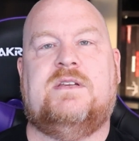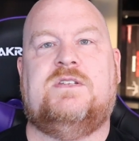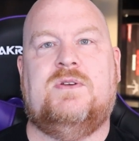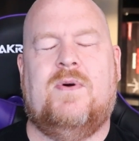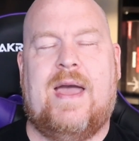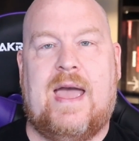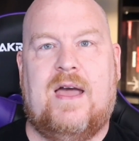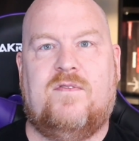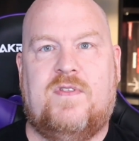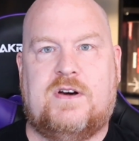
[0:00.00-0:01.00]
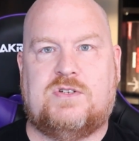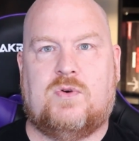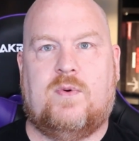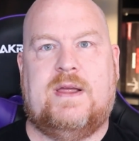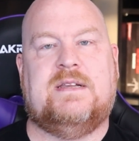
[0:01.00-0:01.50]
to have their
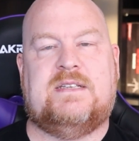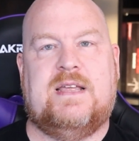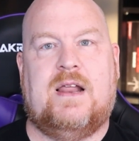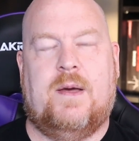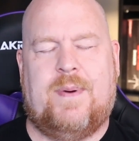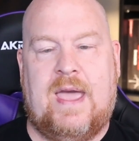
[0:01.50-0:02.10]
terrain set up